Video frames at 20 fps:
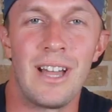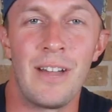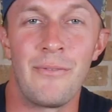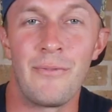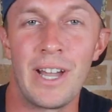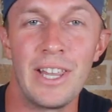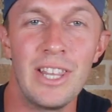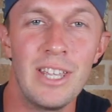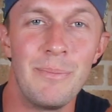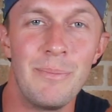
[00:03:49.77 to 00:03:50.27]
I
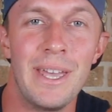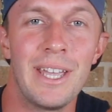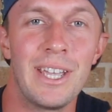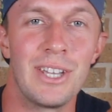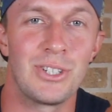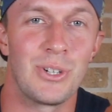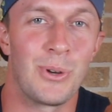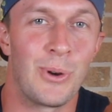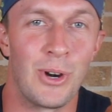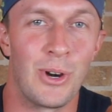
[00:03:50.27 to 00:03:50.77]
finally make
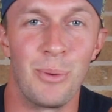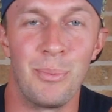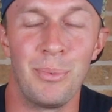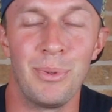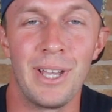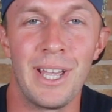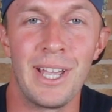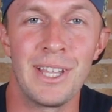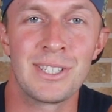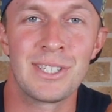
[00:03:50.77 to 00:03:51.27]
it to her
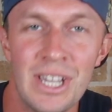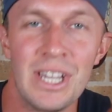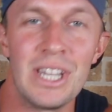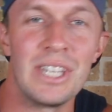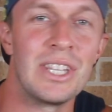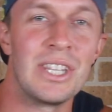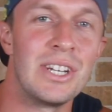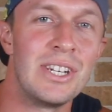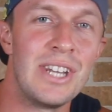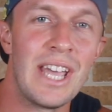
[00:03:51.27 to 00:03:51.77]
place,
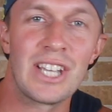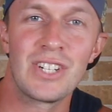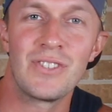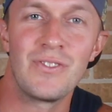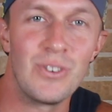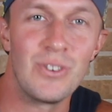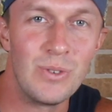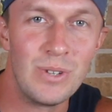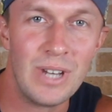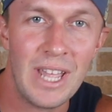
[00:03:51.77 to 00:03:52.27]
and the next
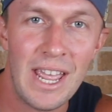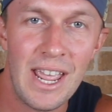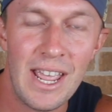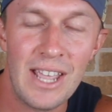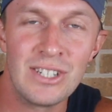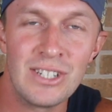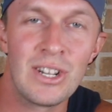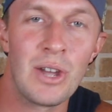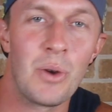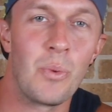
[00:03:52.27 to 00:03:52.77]
few
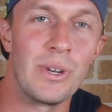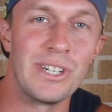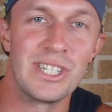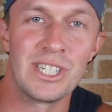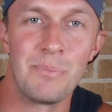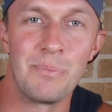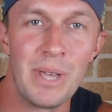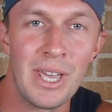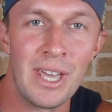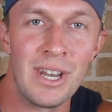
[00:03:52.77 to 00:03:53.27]
days we
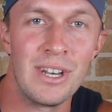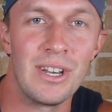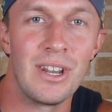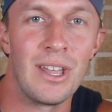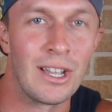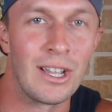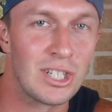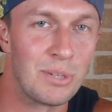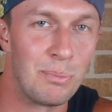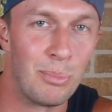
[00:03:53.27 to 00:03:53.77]

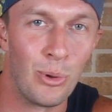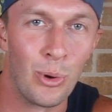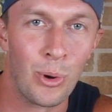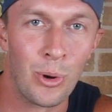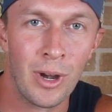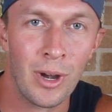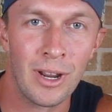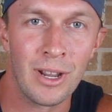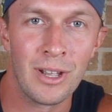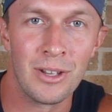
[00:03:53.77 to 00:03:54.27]
spent
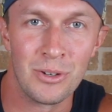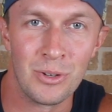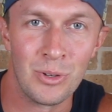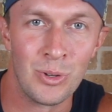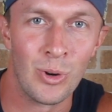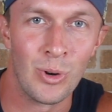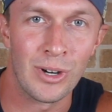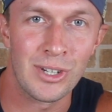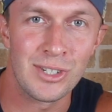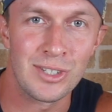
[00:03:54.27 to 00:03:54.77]
exploring New
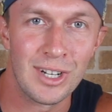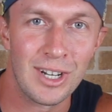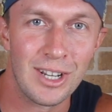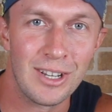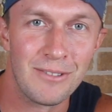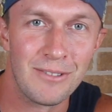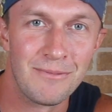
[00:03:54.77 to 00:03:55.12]
York City.